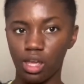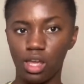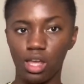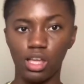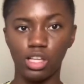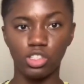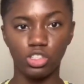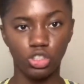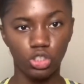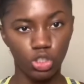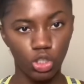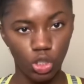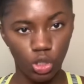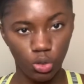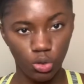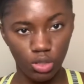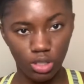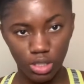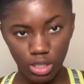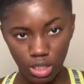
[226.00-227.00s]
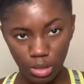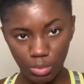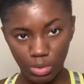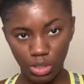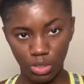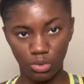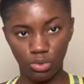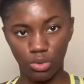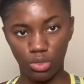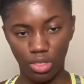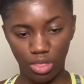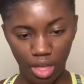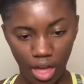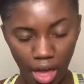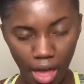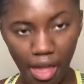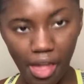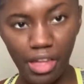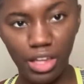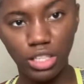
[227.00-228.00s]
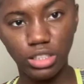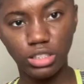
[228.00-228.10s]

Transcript: So let me do that.